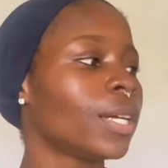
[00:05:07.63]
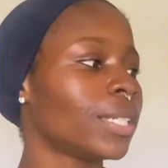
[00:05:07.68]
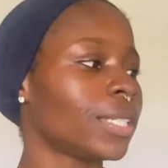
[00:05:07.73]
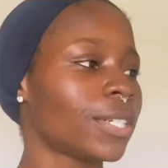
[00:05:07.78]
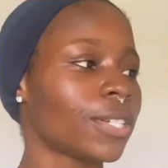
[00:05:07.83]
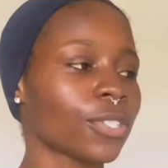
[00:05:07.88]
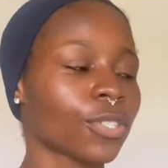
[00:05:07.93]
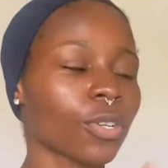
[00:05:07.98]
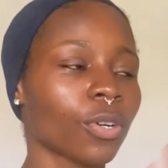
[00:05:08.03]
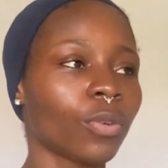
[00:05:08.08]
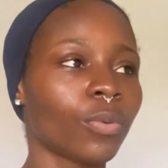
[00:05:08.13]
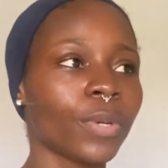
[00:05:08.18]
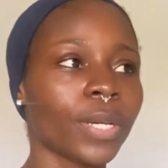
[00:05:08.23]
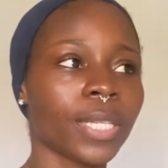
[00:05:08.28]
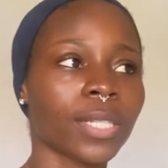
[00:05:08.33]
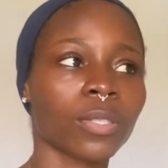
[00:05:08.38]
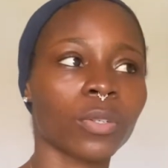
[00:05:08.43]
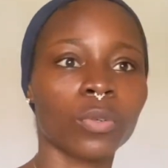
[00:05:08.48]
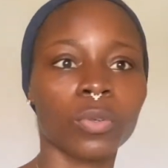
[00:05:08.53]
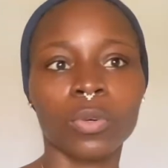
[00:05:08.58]
there's
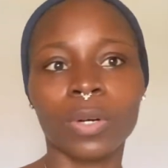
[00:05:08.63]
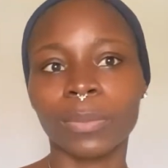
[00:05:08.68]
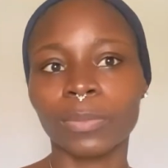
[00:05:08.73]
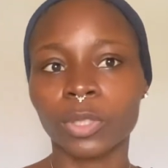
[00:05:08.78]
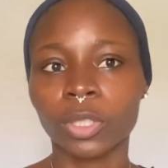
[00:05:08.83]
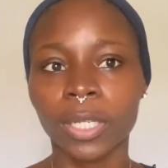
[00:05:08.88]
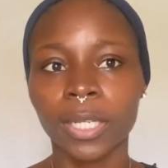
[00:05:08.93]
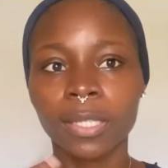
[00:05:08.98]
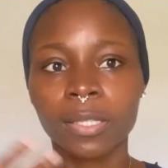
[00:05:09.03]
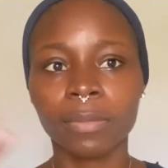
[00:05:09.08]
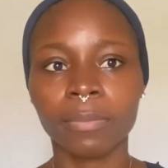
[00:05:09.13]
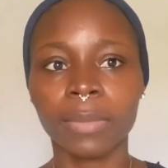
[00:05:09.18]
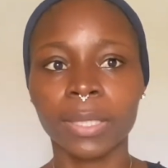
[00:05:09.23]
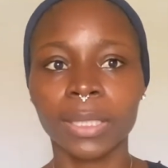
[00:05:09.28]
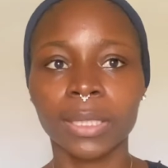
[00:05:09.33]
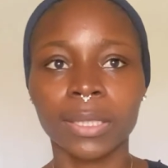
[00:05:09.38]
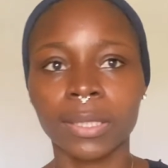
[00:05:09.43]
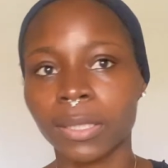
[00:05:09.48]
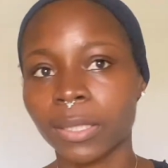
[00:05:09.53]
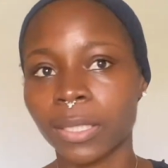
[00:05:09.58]
always oh i'm trying to
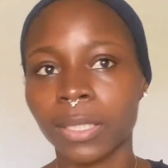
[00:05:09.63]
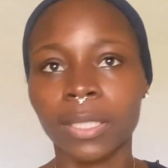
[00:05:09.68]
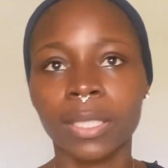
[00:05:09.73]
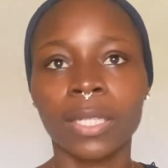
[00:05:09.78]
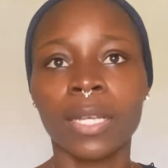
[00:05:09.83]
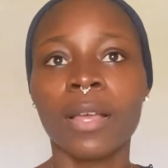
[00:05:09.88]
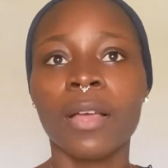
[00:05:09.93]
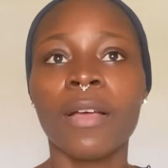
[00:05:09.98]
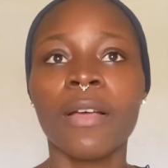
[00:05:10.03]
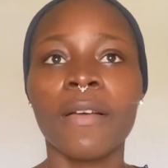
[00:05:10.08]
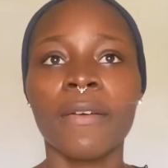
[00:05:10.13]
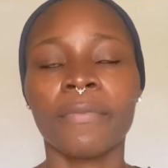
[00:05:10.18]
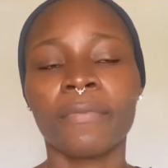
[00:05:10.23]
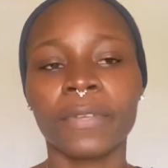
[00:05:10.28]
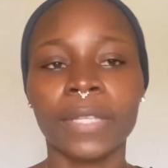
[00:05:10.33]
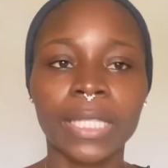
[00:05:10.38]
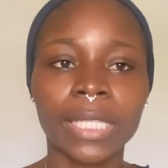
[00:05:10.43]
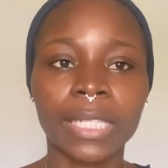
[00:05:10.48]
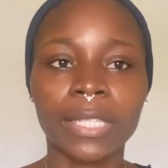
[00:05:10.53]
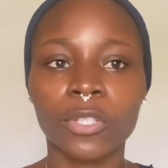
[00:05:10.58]
make this thing
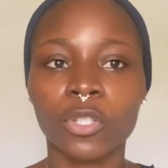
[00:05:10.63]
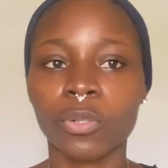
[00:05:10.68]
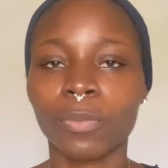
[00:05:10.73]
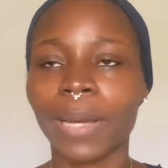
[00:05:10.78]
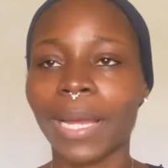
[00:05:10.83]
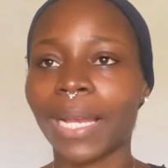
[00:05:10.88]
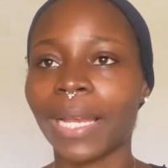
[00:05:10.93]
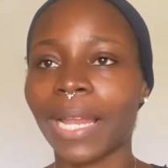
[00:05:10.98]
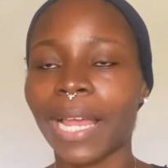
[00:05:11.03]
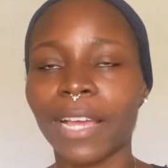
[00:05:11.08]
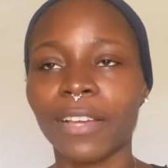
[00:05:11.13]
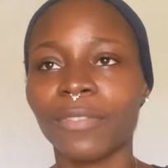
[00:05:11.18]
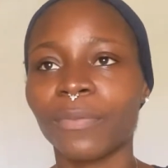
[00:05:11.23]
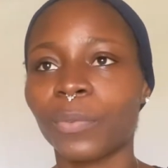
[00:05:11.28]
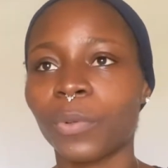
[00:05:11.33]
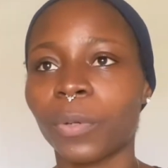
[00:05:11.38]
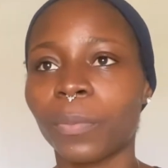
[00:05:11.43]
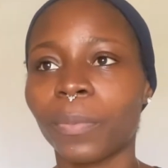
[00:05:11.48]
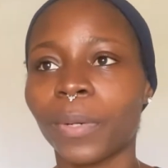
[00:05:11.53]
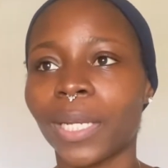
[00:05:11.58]
fit into my life
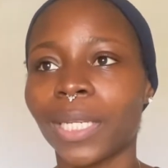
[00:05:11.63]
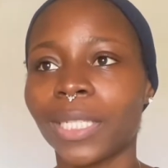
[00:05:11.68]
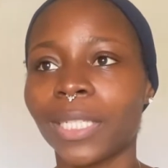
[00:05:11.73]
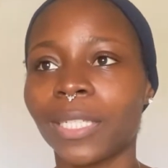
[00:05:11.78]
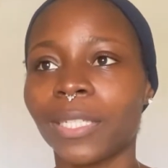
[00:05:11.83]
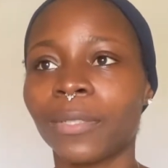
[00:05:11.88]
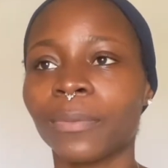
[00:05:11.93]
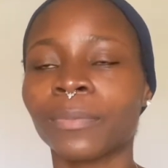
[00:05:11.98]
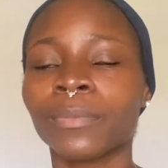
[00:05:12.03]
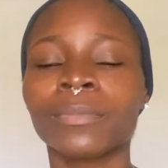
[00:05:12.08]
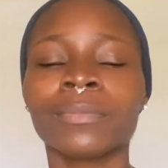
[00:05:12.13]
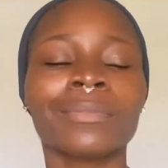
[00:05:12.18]
properly